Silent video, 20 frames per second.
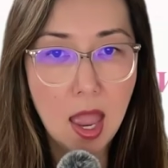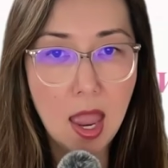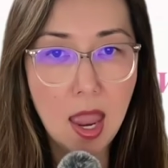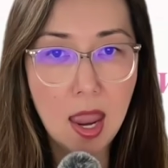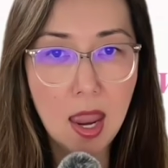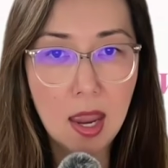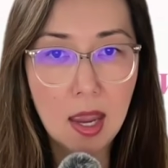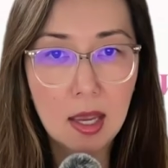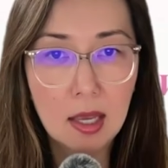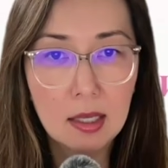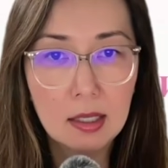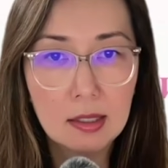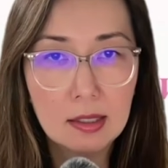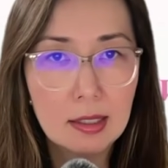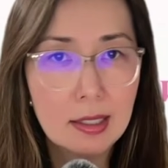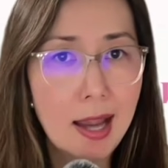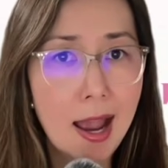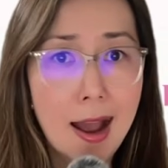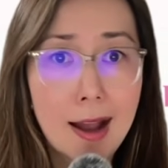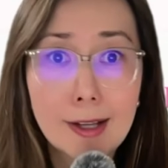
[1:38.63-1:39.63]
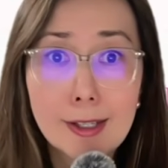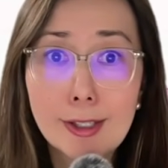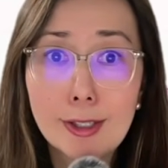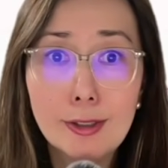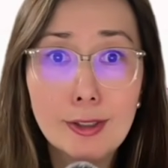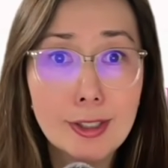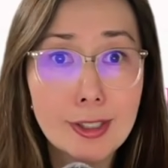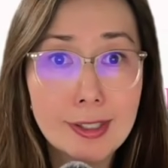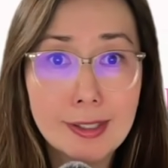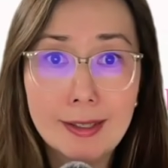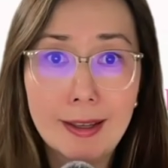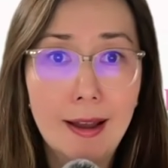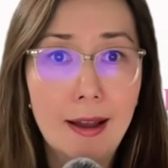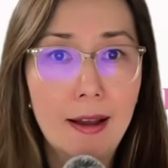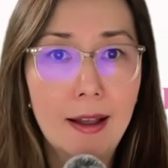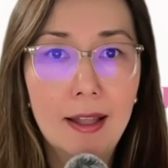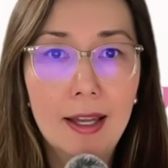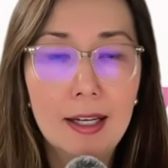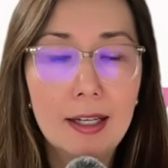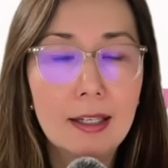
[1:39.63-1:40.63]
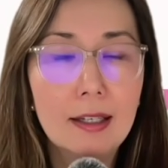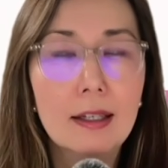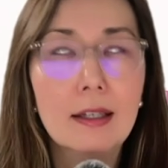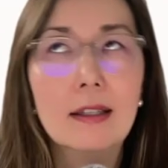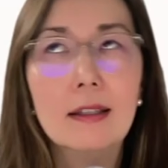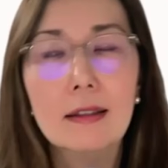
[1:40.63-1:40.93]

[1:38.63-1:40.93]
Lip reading: And yeah, so just like